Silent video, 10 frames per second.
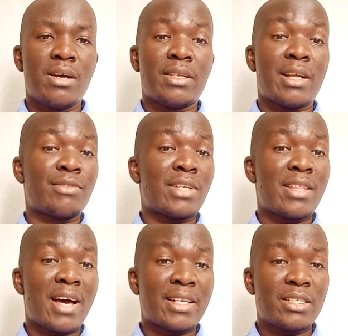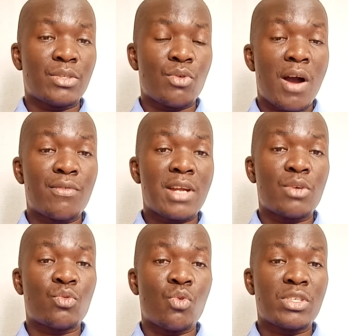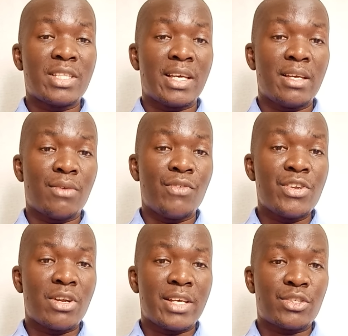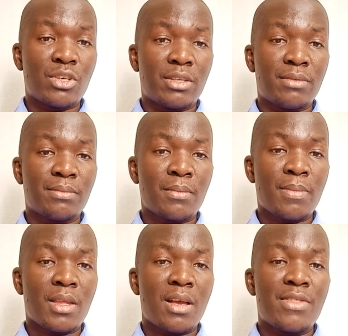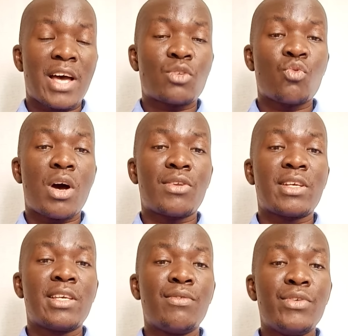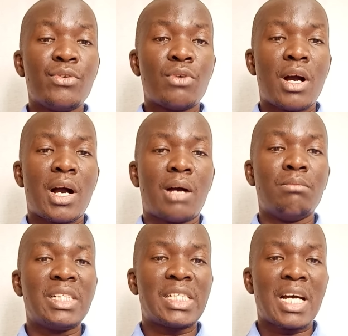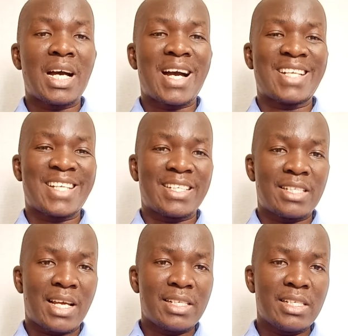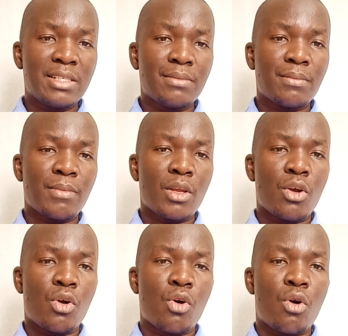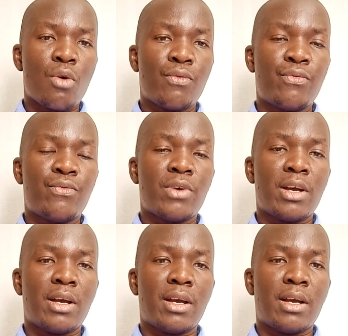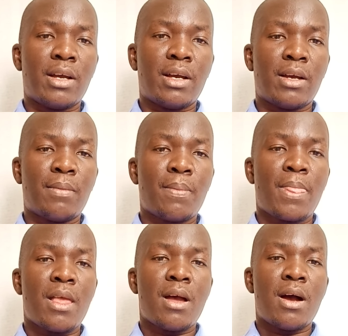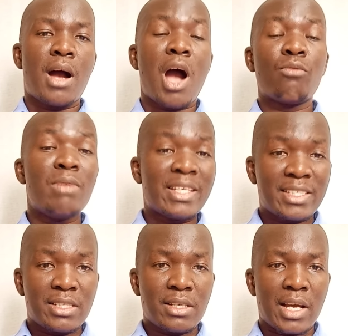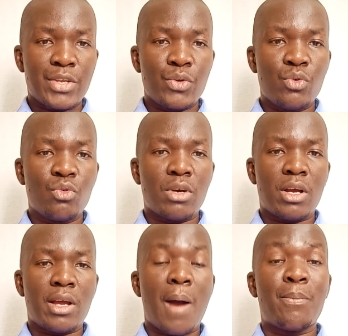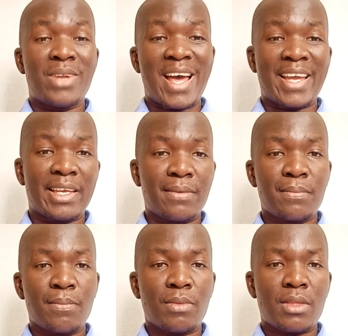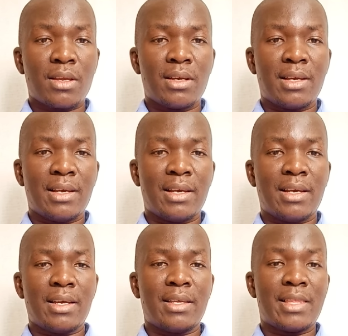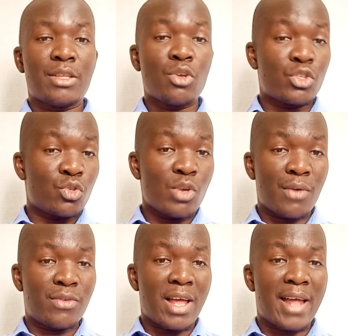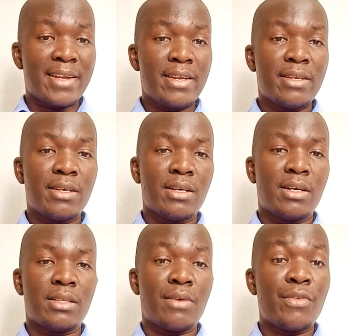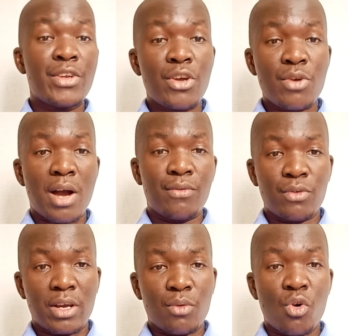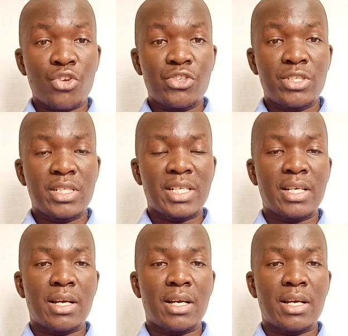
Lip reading: Then after that, you have now to watch the video lesson. That one will give you a better understanding of how best can you apply the notes you have learned, the video you have watched